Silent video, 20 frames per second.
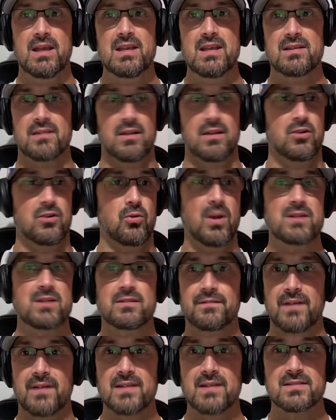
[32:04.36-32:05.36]
He is
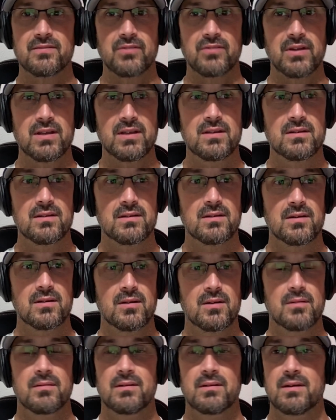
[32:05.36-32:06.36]
great defensively.
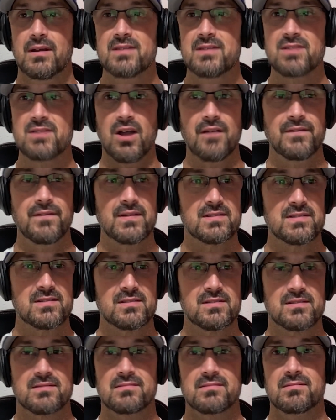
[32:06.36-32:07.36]
His offense
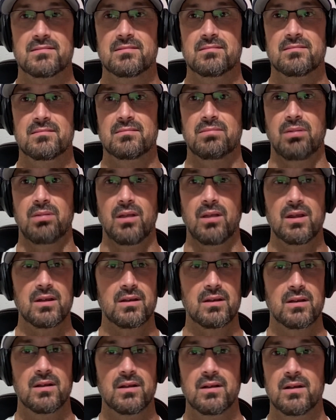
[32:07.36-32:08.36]
is,
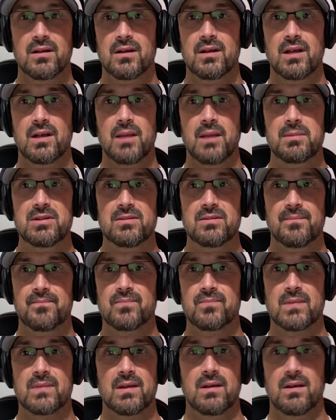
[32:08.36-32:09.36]
I mean,
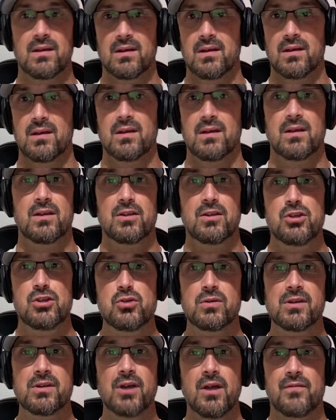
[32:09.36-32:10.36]

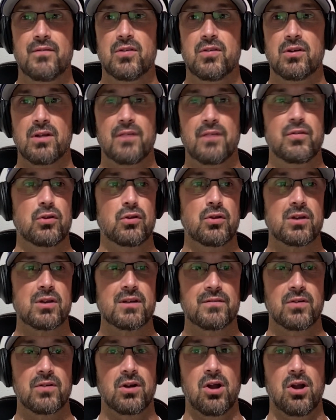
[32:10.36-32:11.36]
you can go if you're
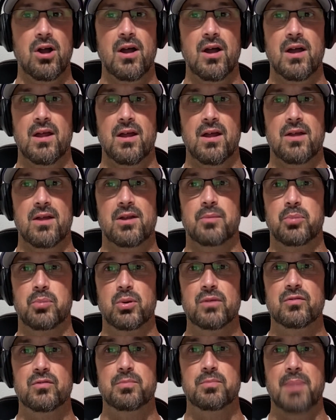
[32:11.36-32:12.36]
looking for an
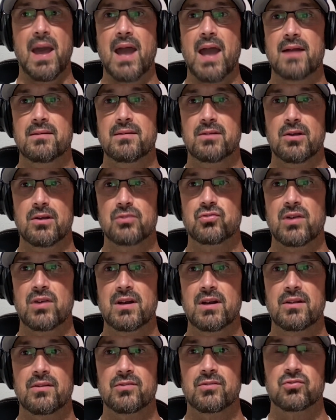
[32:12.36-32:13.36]
improved bat, go
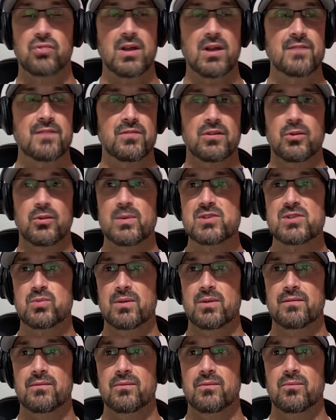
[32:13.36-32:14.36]
try to trade for
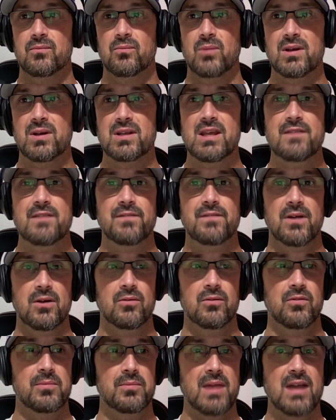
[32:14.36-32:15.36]
Luis
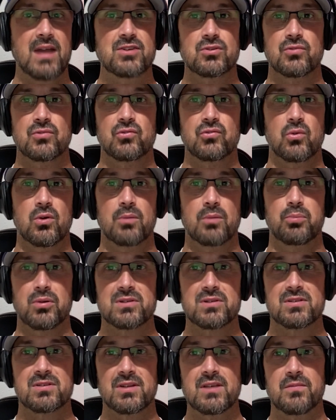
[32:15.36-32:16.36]
Rengifo from the Angels or
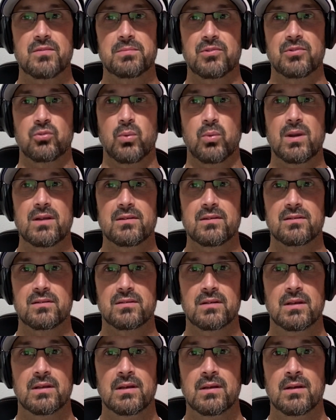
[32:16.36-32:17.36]
Brooks Lee from the
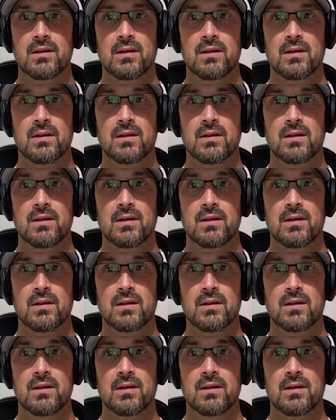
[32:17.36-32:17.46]
Twins.